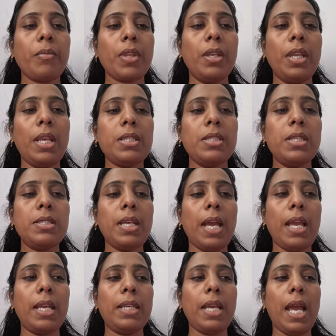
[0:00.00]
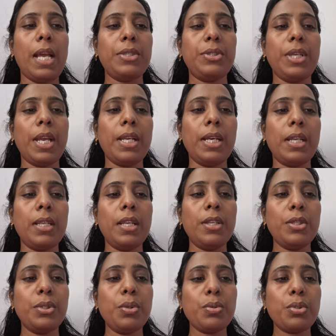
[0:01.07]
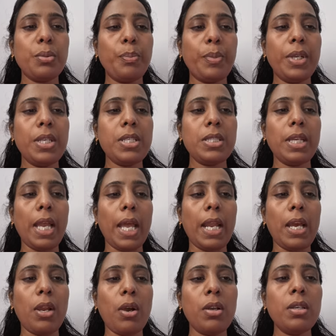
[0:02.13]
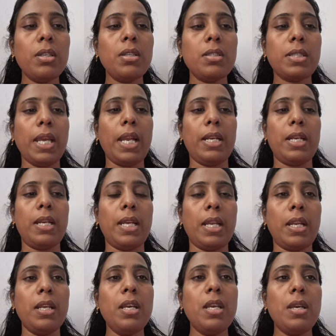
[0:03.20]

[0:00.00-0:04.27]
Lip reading: Next is hash error. It is used to print error on standard error,